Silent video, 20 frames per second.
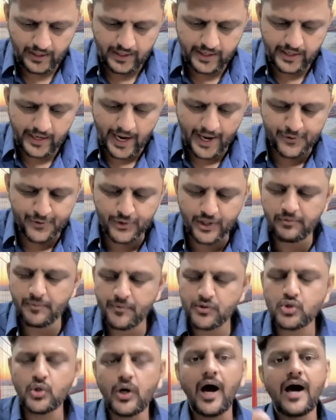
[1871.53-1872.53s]
Can you tell me
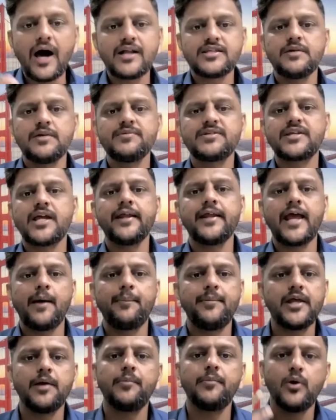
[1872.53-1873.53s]
RCM is getting
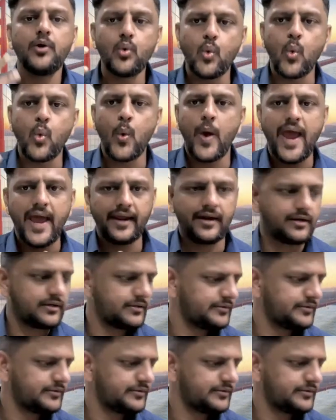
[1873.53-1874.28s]
applicable where?